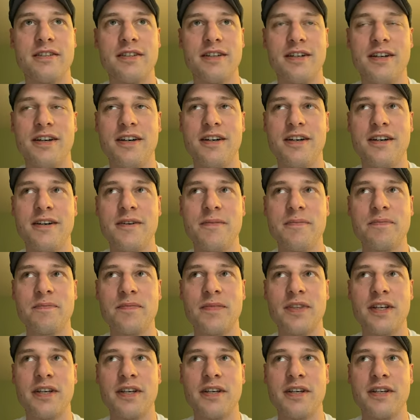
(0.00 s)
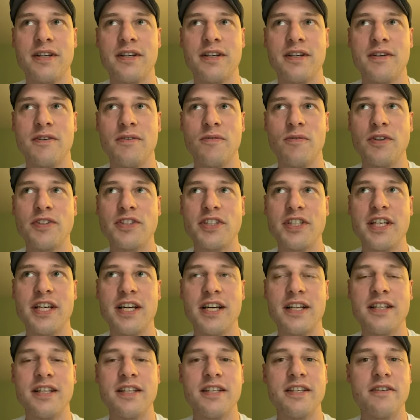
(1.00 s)
Once
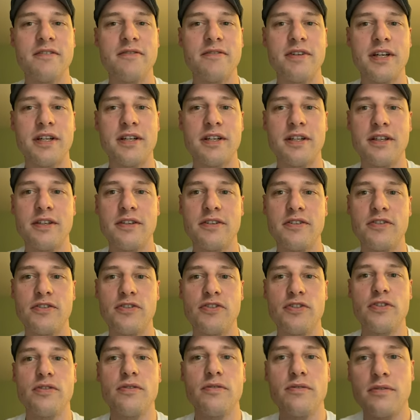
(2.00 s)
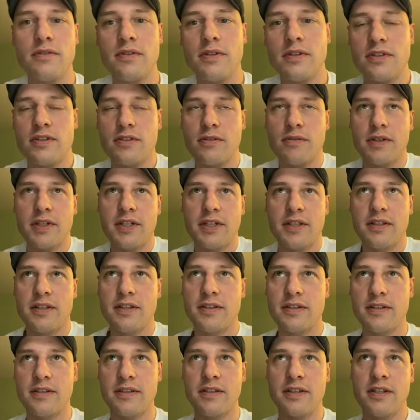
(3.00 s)
again, the event is June
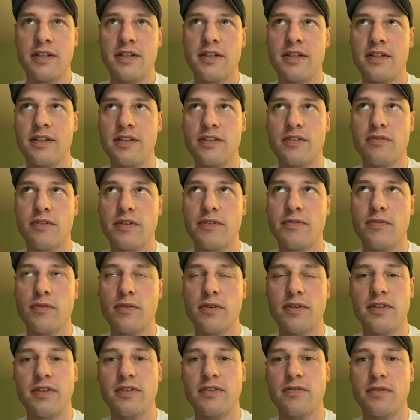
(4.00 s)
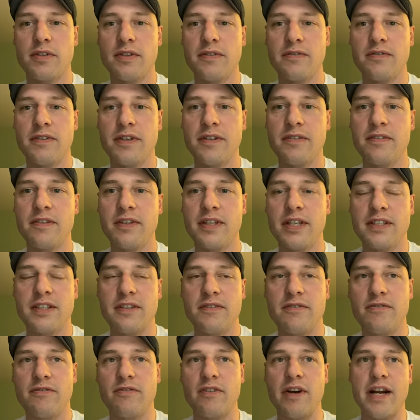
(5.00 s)
23rd, 24th, and 25th. That's a
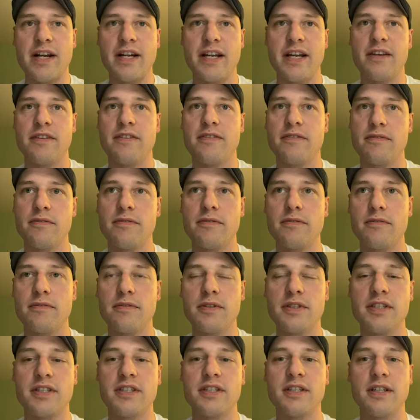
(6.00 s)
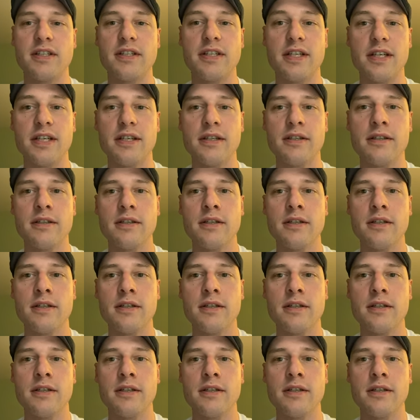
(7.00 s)
Friday through Sunday.